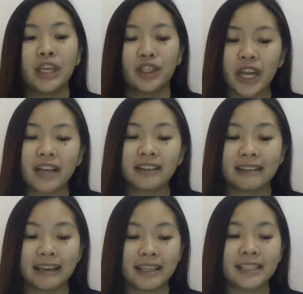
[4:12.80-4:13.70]

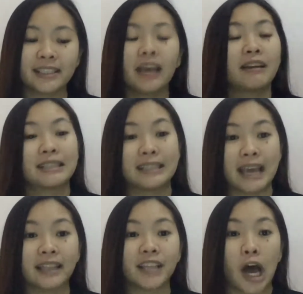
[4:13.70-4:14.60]
Checklists
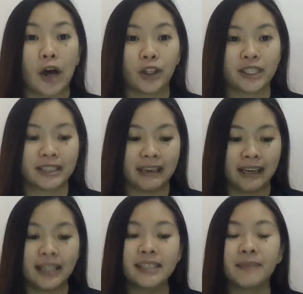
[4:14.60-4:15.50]
set out
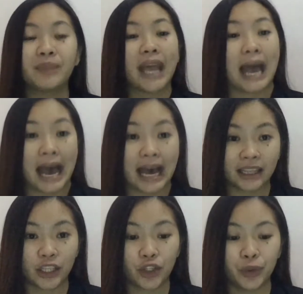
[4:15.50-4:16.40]
skills,
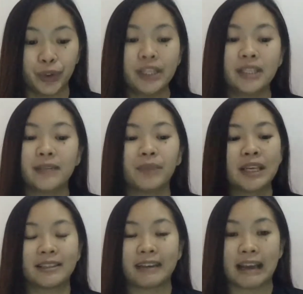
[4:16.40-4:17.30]
attitudes,
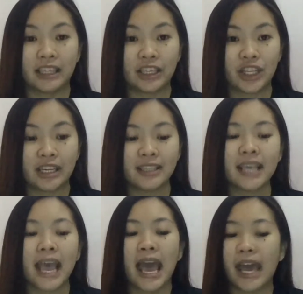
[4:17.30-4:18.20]
strategies,
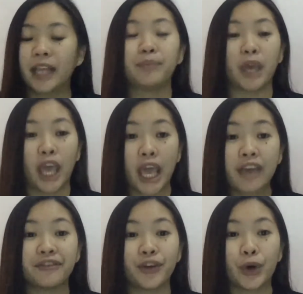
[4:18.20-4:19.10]
and
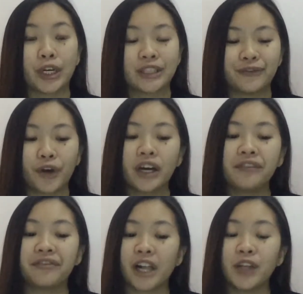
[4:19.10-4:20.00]
behaviors for
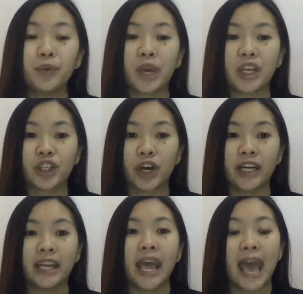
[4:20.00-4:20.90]

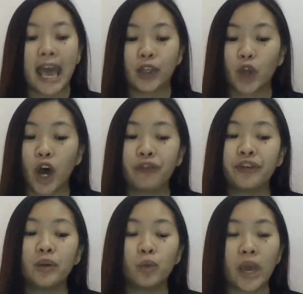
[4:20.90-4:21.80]
evaluation and
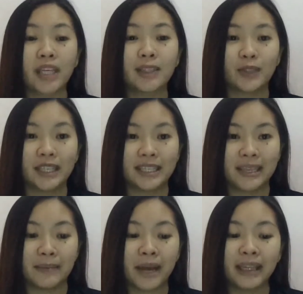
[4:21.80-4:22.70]
offer ways to
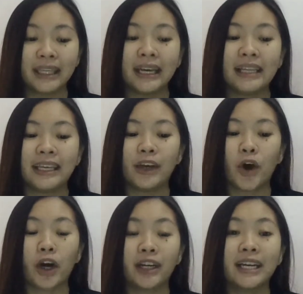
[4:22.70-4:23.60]
systematically
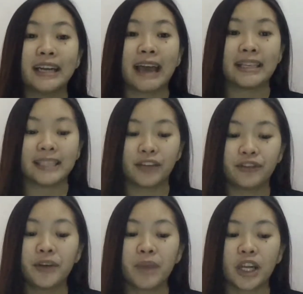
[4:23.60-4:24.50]
organize
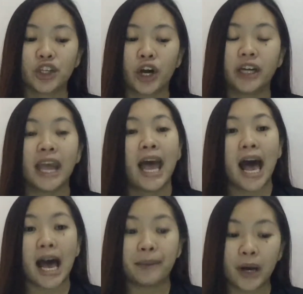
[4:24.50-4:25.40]
information
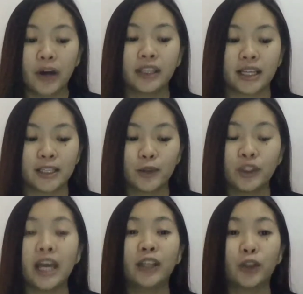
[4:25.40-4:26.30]
about a
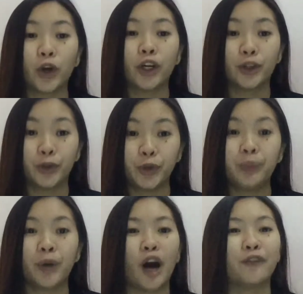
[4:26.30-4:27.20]
student or group
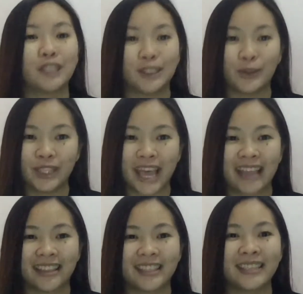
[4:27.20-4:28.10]
of
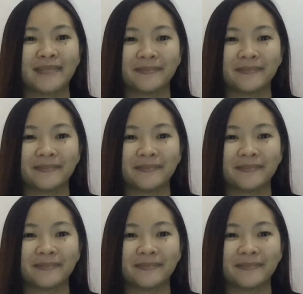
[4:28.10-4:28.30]
students.